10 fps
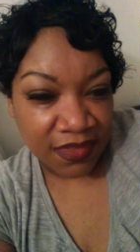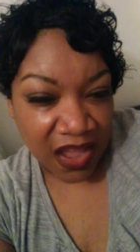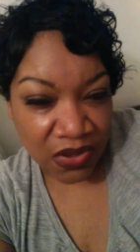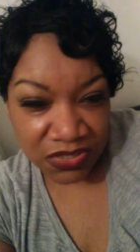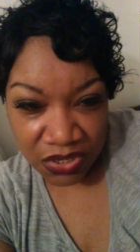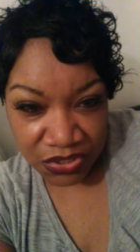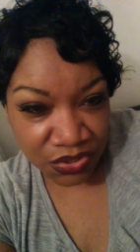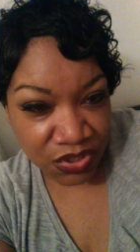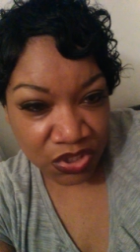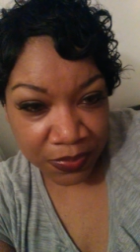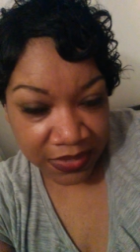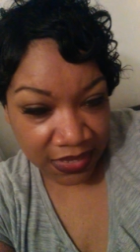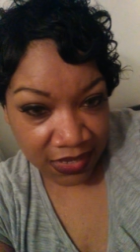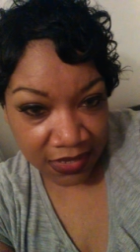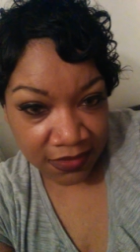I was on YouTube
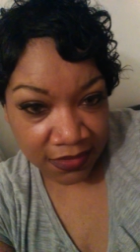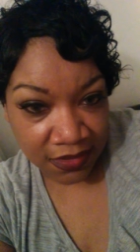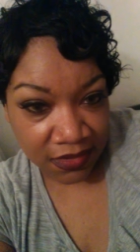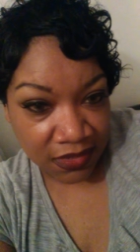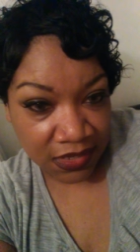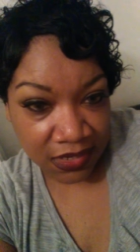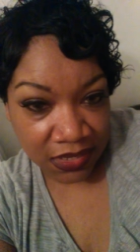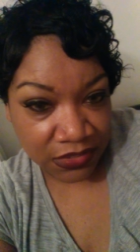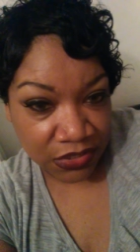again, looking at